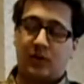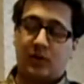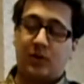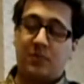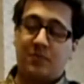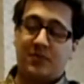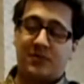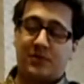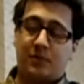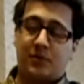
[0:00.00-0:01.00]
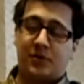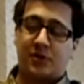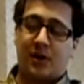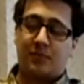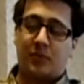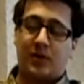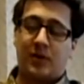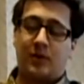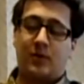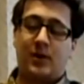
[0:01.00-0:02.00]
Aluminum is super sharp when
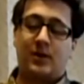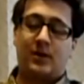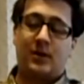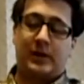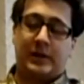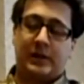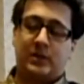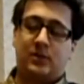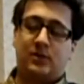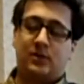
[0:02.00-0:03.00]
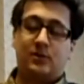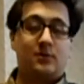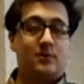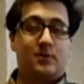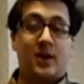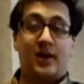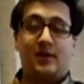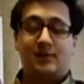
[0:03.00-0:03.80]
you uh, cut